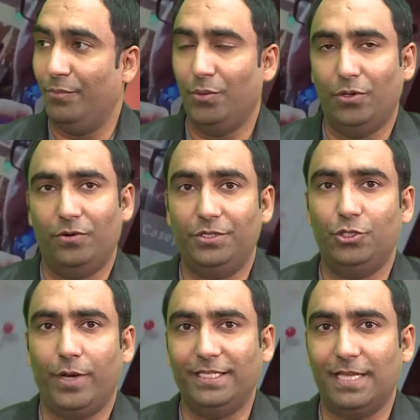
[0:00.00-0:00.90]
People were
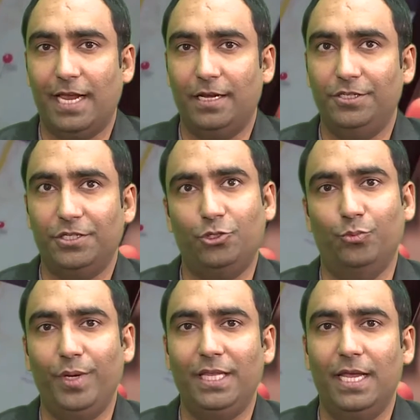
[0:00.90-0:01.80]
so excited just to
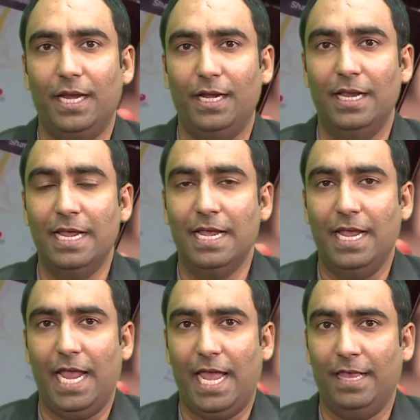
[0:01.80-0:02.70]
be there.
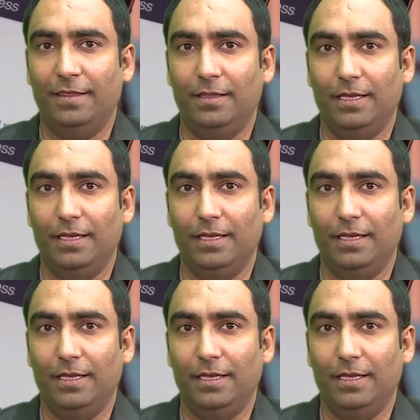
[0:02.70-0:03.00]
And